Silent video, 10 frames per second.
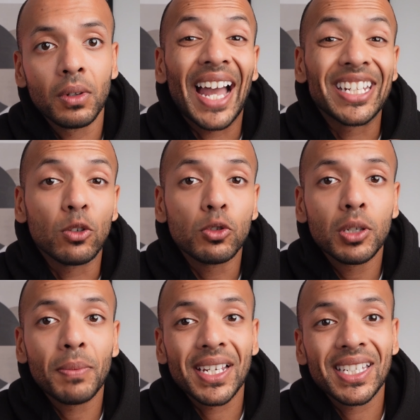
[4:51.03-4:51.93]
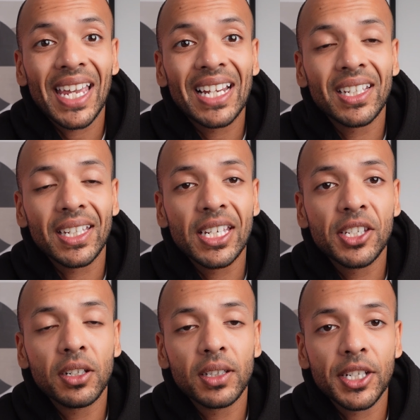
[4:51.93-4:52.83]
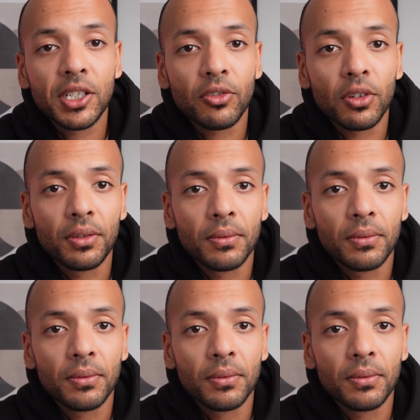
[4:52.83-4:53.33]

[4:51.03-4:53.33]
And it also makes scaling easier later on.